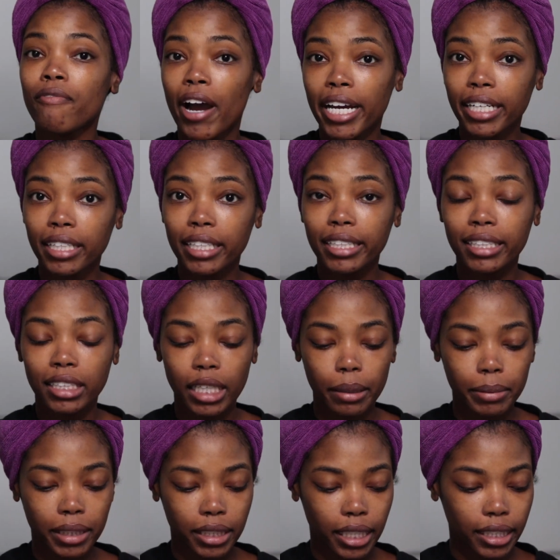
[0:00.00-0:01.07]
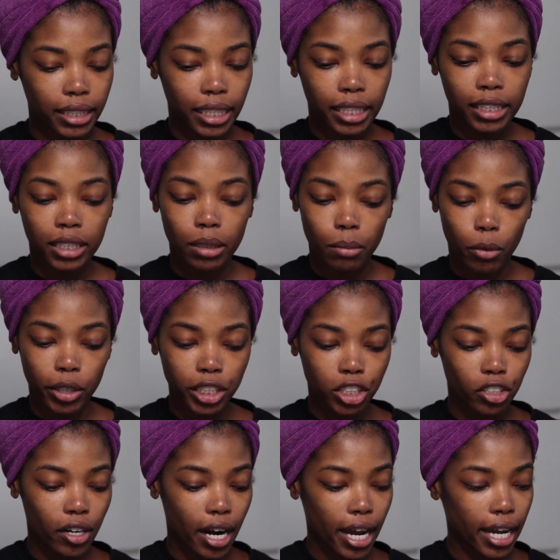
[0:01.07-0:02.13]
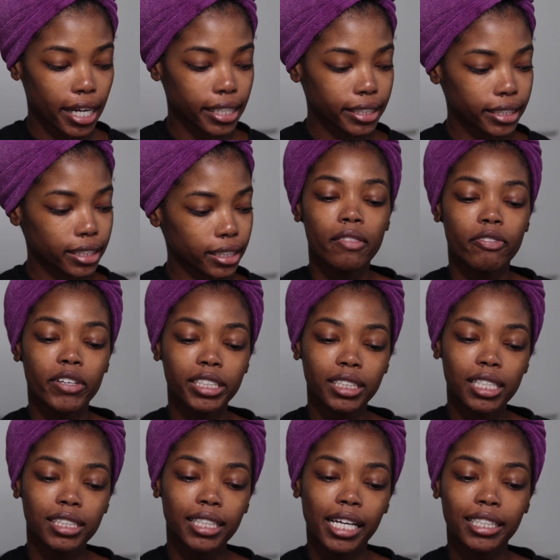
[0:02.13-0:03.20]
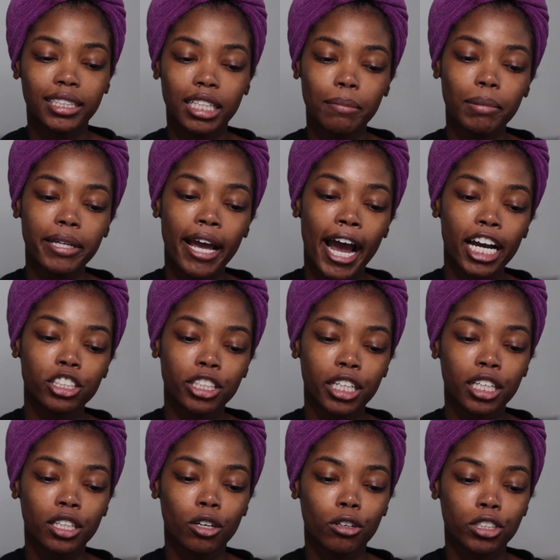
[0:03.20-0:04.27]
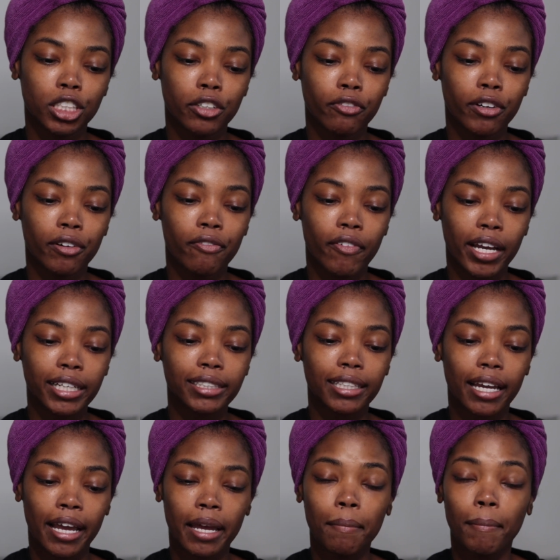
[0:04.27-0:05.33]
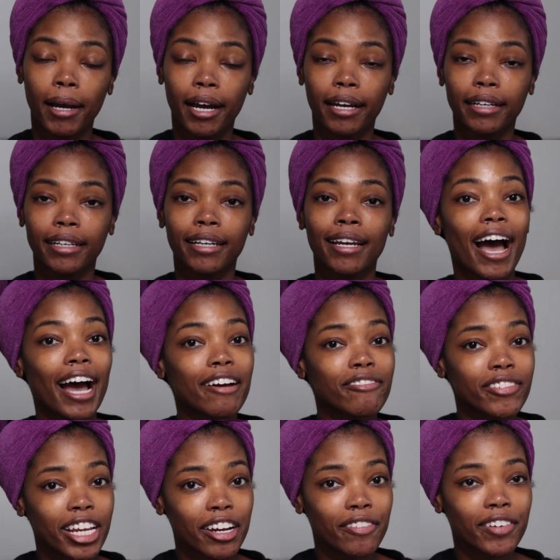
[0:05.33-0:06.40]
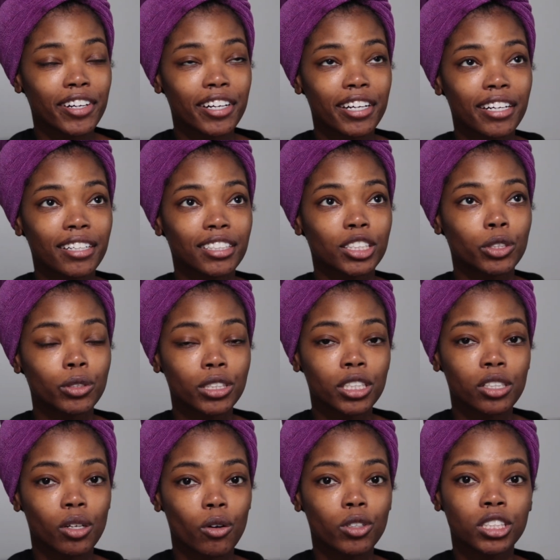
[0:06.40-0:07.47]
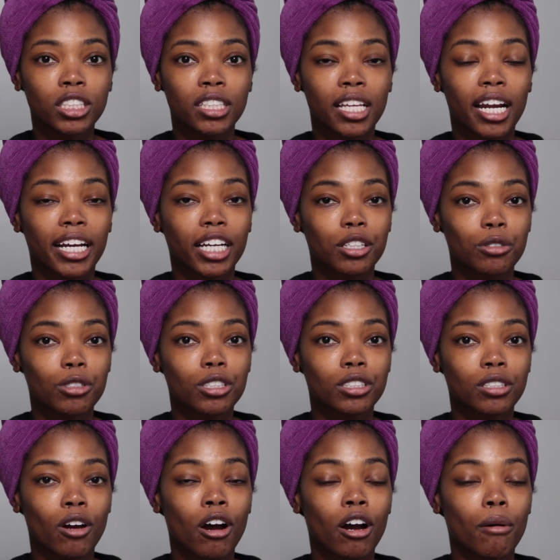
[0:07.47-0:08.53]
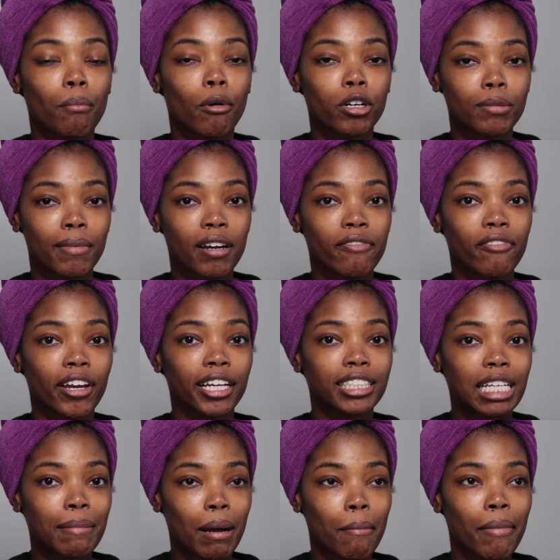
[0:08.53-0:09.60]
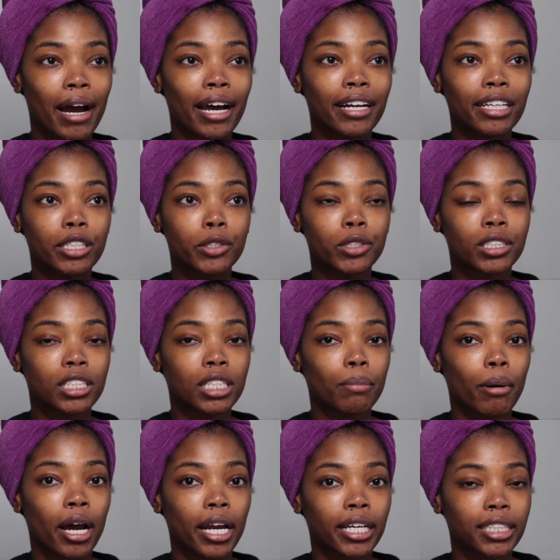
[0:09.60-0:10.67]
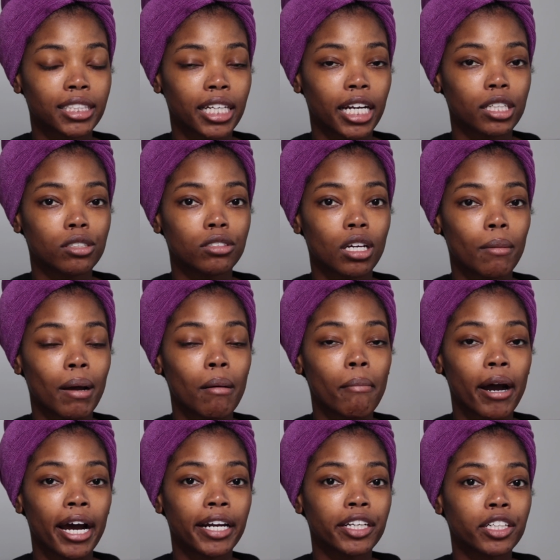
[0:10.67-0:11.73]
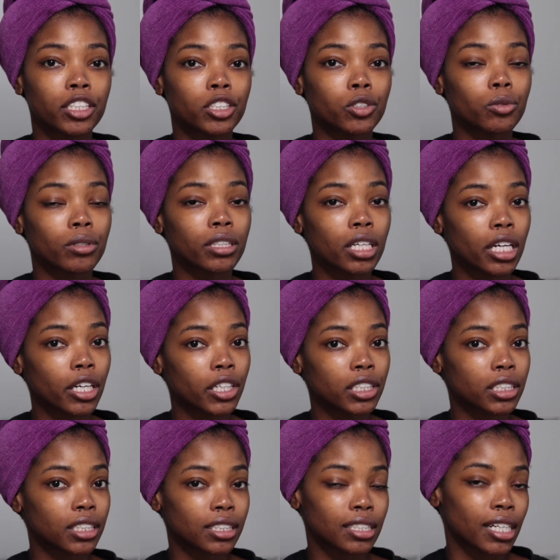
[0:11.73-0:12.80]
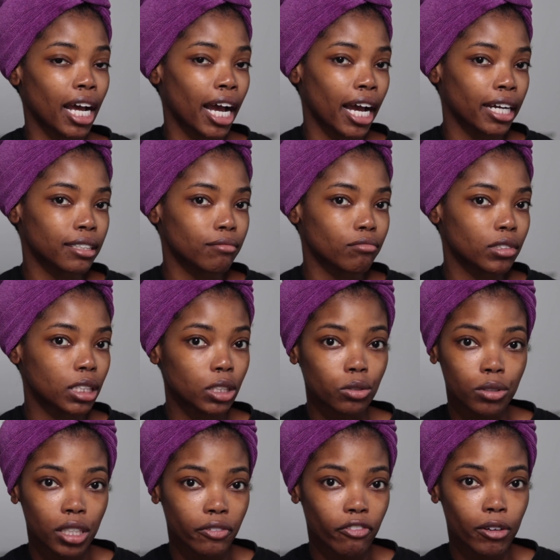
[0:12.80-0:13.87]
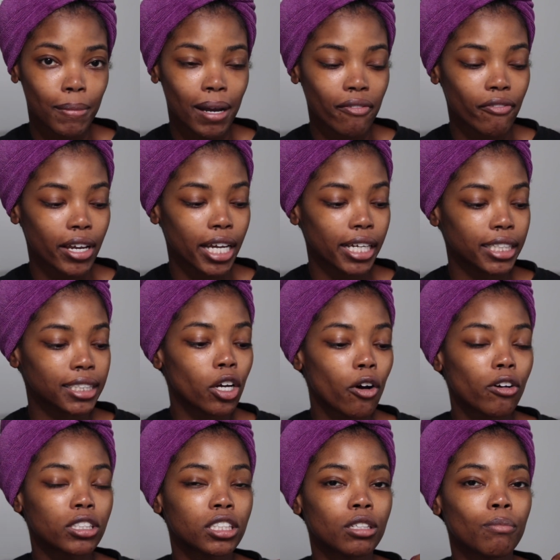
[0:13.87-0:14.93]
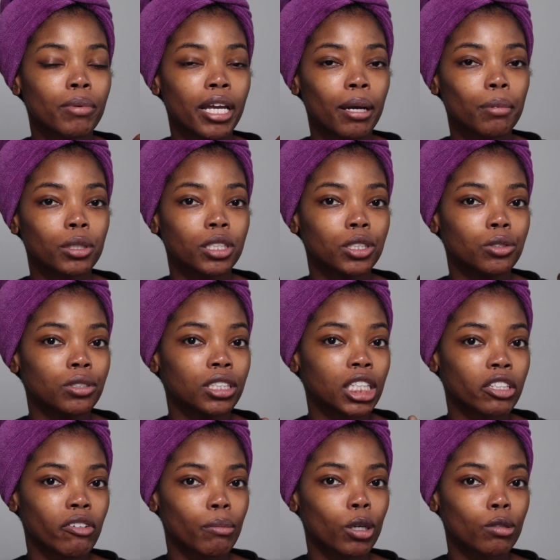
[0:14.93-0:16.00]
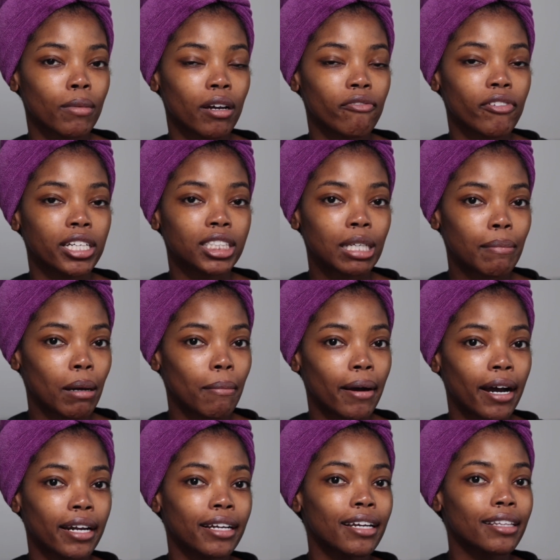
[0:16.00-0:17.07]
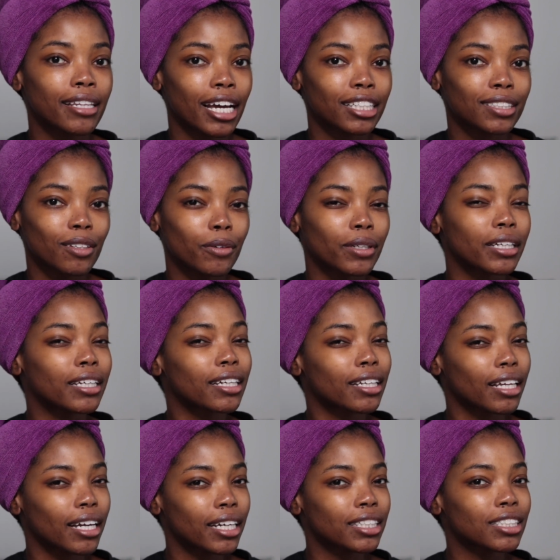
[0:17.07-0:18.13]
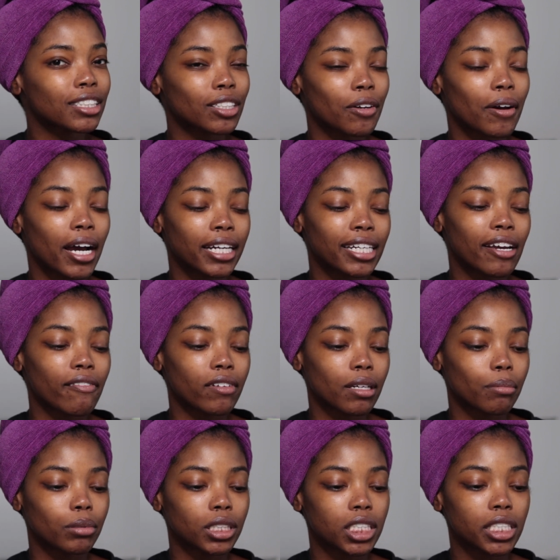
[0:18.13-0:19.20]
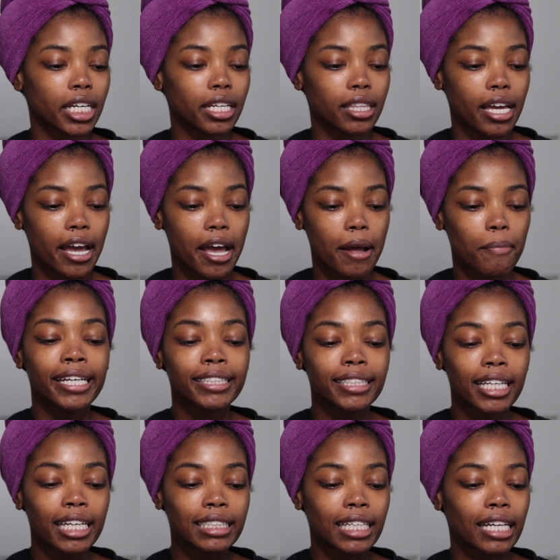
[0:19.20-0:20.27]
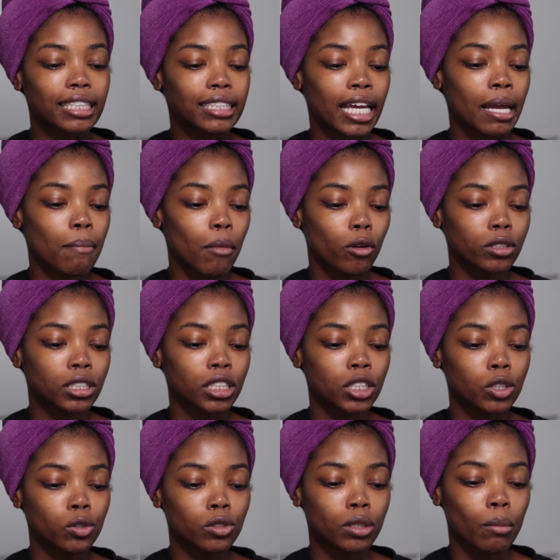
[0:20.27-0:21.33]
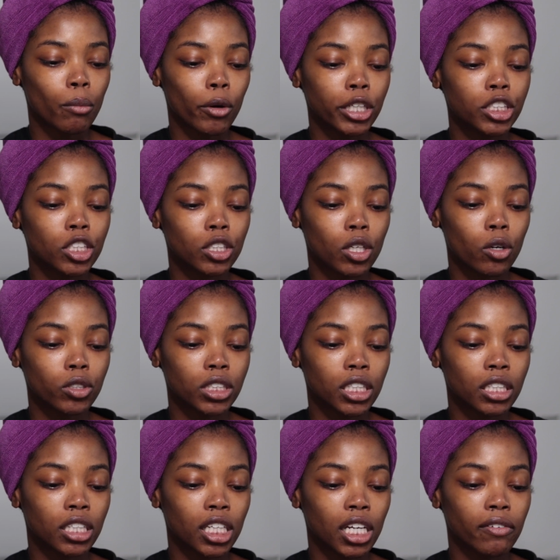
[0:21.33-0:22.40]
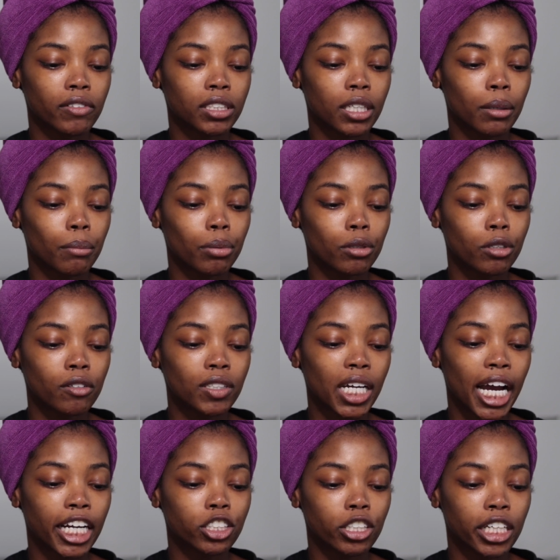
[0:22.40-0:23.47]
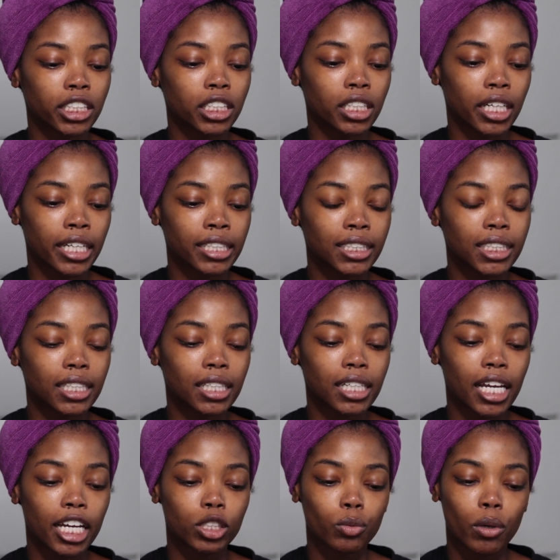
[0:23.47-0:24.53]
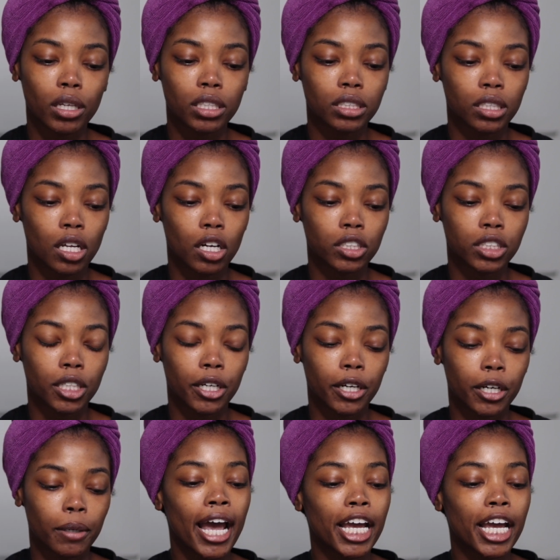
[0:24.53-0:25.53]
Finally, step 6 is to moisturize. This is a deeply hydrating lotion for face and body. I've never used a lotion that I could use on both my face and my body. Usually products that I use on my body are too thick or just not suited for my face. So to be able to use this for both my face and my body, that's low-key clutch. So I definitely appreciate that. It says that it's a multi-use moisture lotion, delivers improved hydration instantly as well as long-term.